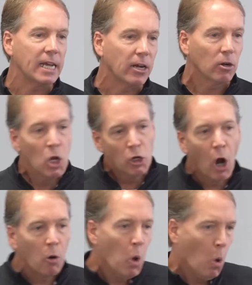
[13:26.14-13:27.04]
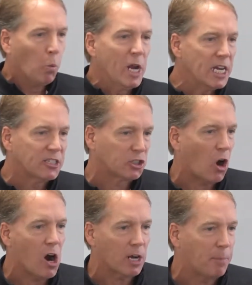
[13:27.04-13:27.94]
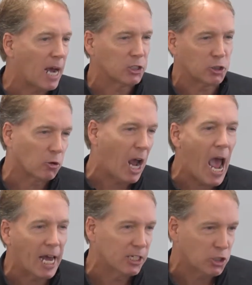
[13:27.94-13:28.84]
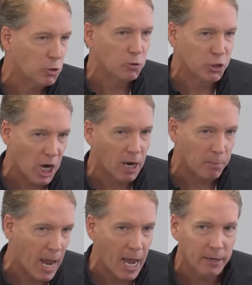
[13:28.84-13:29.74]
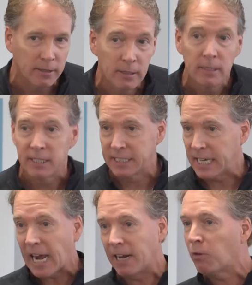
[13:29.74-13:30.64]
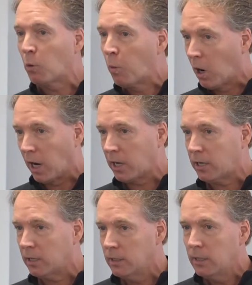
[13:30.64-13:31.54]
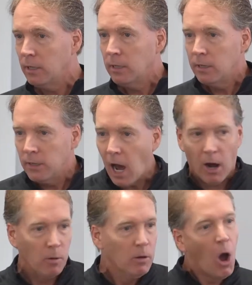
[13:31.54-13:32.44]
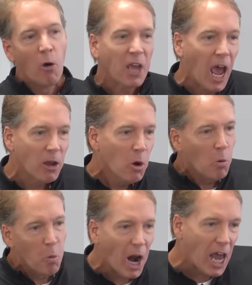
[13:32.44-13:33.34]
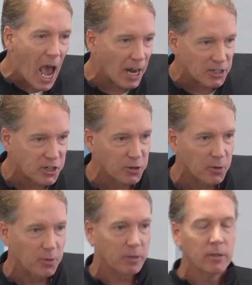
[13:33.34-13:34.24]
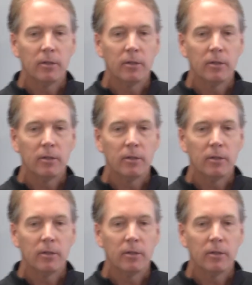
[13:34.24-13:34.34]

here. You know, we need to talk about your attitude, young man. Does that ever work? No. Okay, what attitude?